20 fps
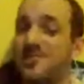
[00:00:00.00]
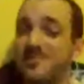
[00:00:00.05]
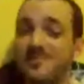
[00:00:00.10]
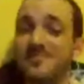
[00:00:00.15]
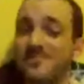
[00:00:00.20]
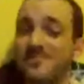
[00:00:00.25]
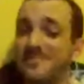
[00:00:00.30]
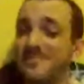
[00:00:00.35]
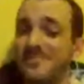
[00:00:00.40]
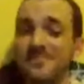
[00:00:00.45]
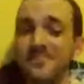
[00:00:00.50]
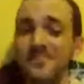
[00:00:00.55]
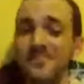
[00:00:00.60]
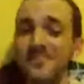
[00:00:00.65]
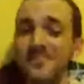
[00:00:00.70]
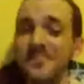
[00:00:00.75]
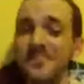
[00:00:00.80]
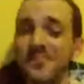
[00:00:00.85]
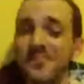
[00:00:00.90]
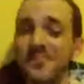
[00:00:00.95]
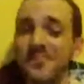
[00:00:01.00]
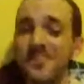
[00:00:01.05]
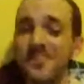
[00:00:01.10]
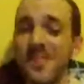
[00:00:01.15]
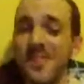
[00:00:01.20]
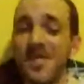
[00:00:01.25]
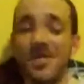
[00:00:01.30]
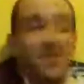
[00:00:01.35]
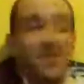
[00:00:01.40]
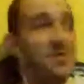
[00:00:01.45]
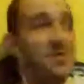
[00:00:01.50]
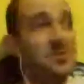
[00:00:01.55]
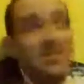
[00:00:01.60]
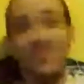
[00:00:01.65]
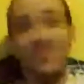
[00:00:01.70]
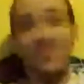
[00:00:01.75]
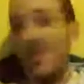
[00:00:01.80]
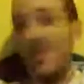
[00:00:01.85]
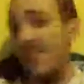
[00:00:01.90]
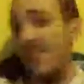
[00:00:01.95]
house.
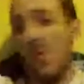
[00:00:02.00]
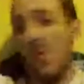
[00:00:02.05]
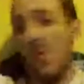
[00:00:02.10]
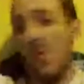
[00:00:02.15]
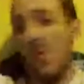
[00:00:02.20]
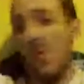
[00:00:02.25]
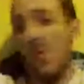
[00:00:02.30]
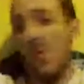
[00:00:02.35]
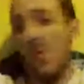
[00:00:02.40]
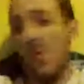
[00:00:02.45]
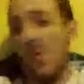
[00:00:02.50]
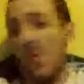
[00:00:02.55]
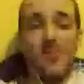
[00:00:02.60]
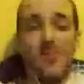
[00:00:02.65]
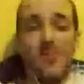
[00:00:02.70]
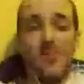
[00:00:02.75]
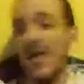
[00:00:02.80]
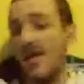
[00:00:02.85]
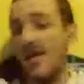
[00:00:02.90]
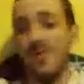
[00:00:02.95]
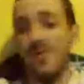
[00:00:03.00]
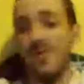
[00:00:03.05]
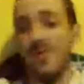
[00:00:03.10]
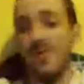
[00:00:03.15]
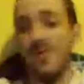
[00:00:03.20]
You see people walking around,